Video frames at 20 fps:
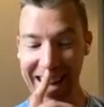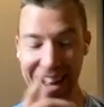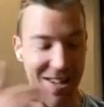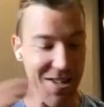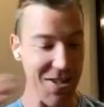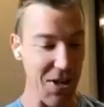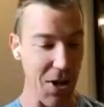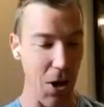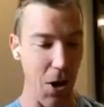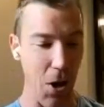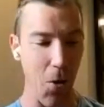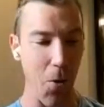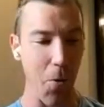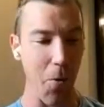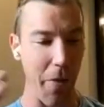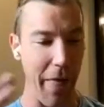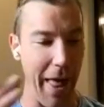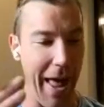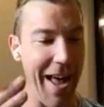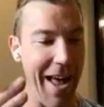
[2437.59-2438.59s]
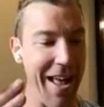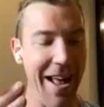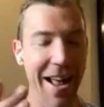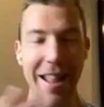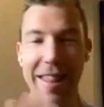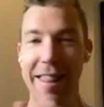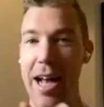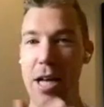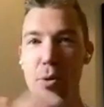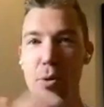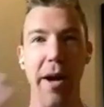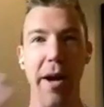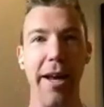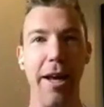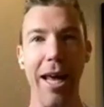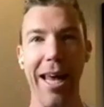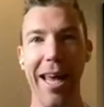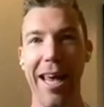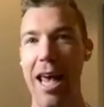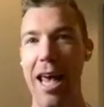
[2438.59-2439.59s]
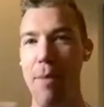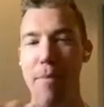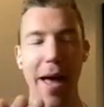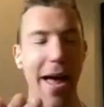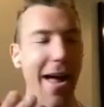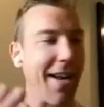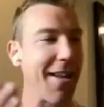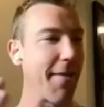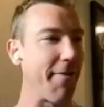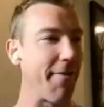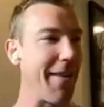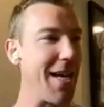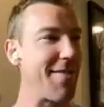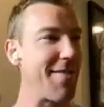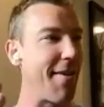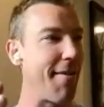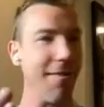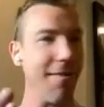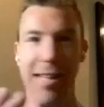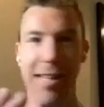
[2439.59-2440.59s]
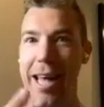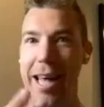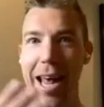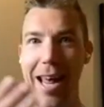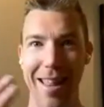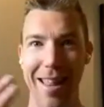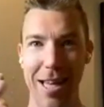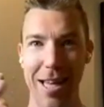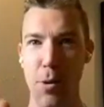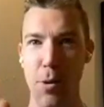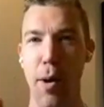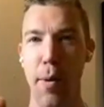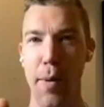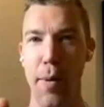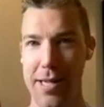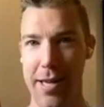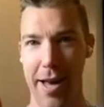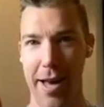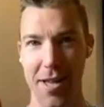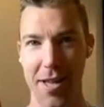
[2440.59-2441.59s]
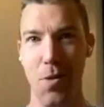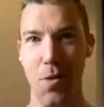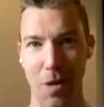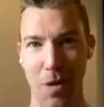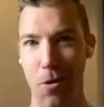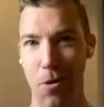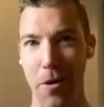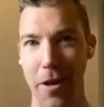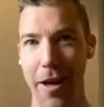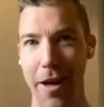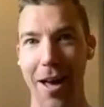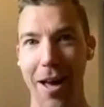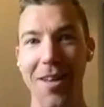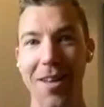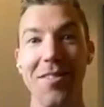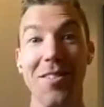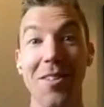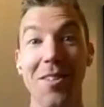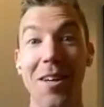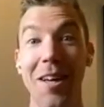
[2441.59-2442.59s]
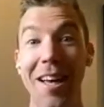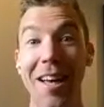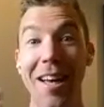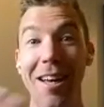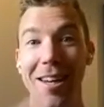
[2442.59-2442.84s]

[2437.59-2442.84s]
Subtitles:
And so that's why I came back to the philosophy of like, hey, that's why we test, we don't guess.